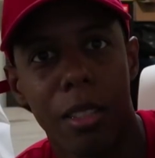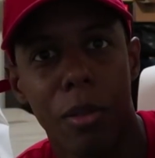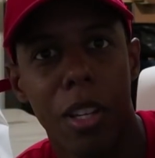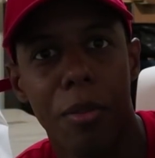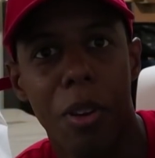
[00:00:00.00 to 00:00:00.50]

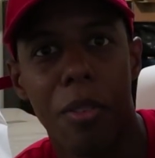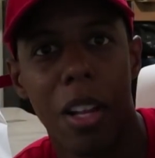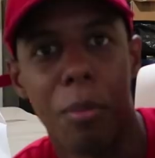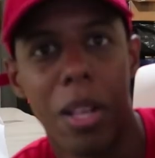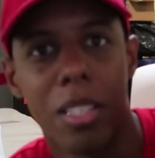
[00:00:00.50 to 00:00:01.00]
actually, if you ever
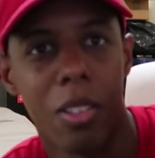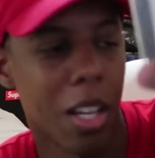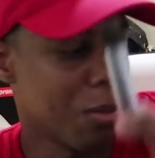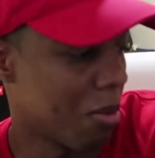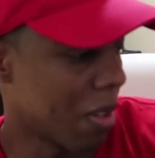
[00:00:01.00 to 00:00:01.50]
had a pencil,
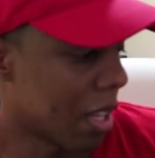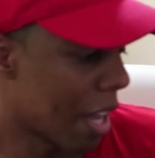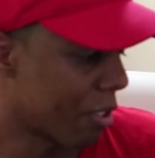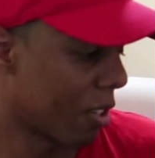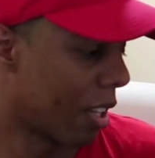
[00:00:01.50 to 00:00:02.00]
it comes with
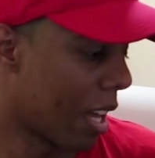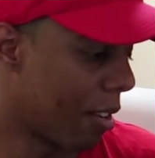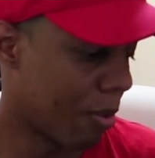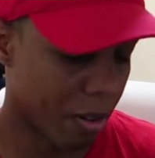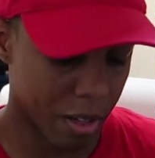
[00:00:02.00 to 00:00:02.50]
like extra
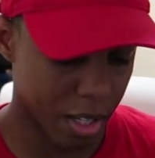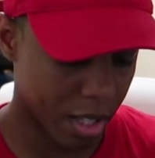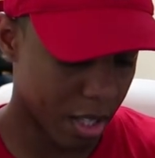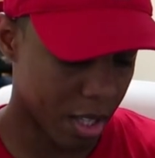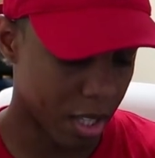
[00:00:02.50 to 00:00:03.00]
lead for
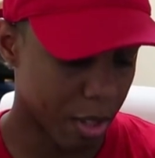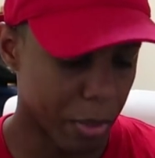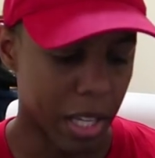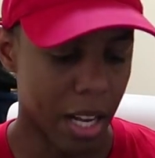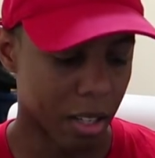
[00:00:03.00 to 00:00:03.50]
it,
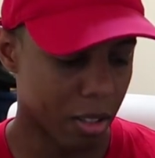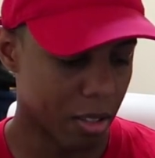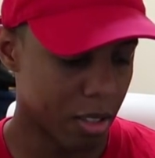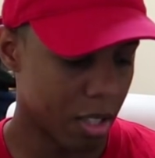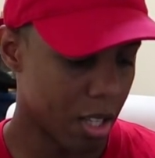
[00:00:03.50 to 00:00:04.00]

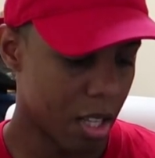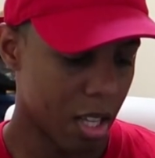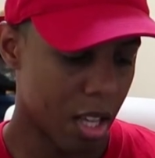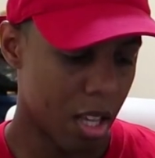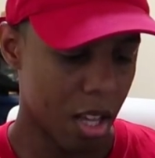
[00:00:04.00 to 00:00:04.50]
mechanical.
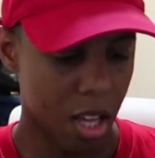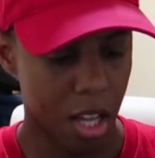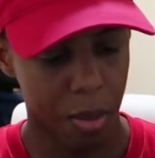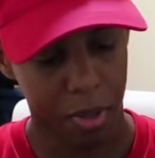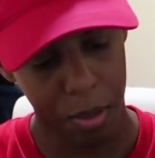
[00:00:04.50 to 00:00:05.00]

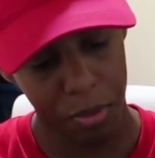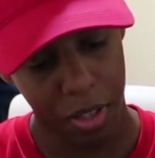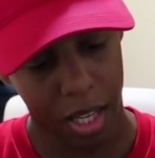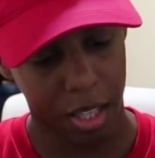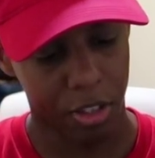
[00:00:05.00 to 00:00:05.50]
Um, comes
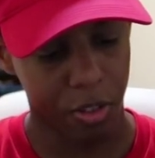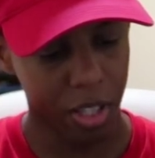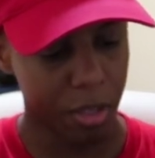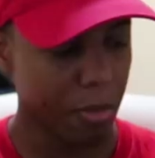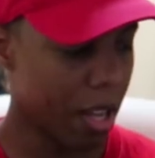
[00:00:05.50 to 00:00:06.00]
with like an
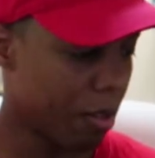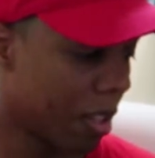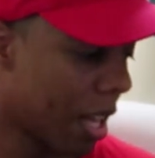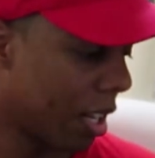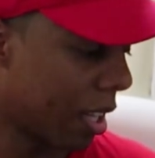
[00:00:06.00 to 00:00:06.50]
instruction
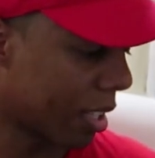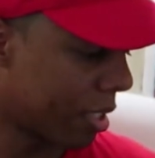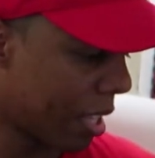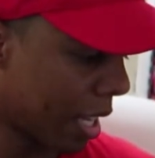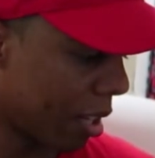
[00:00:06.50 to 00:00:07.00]
manual on how to
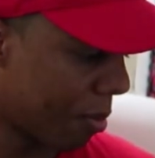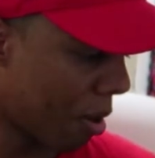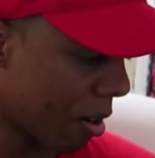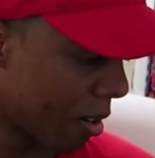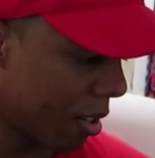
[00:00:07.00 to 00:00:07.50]
like take it
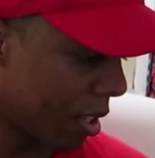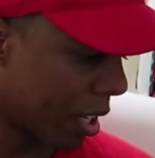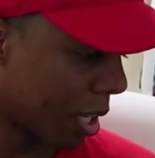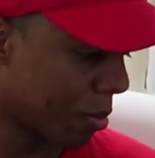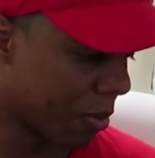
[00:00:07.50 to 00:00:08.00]
apart.
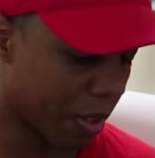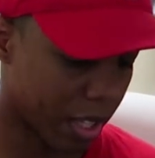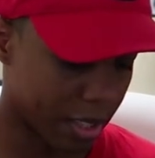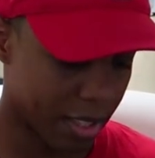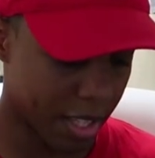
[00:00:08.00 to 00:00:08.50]
It comes with
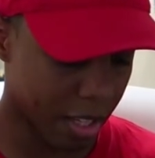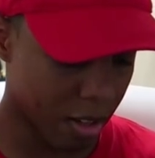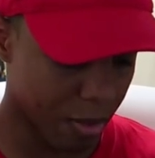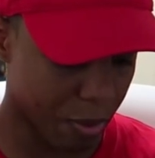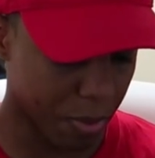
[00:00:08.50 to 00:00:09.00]
like a
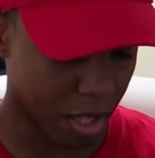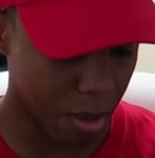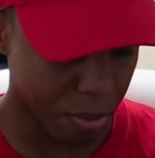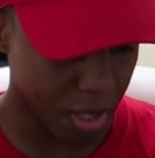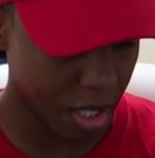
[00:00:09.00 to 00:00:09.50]
sticker from the
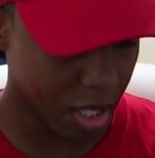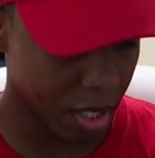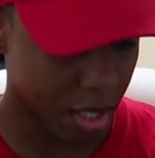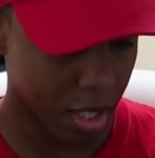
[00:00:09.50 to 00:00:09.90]
company.